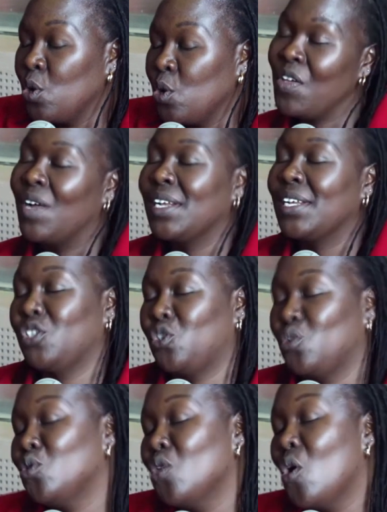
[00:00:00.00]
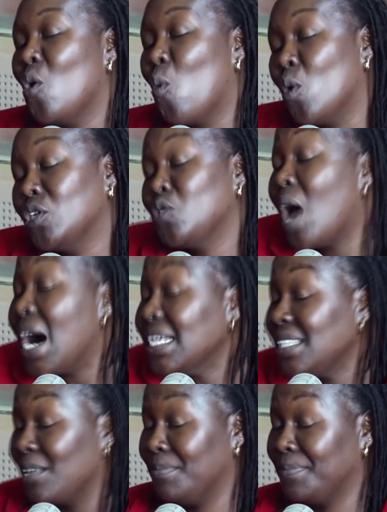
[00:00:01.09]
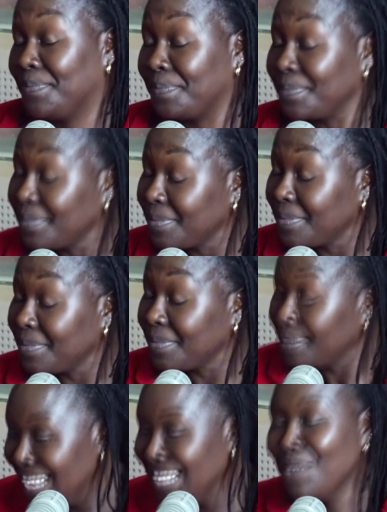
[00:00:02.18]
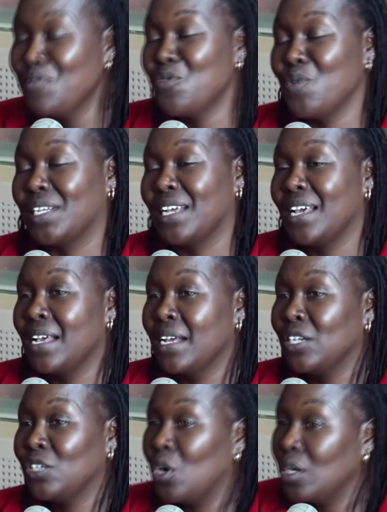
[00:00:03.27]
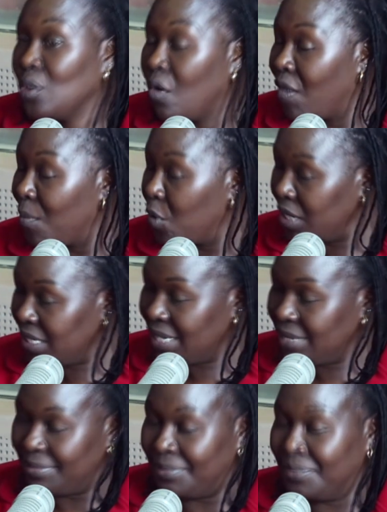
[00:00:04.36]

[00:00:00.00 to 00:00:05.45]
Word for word: if they've understood what you asked them. Yes and then let them do it. Don't over monitor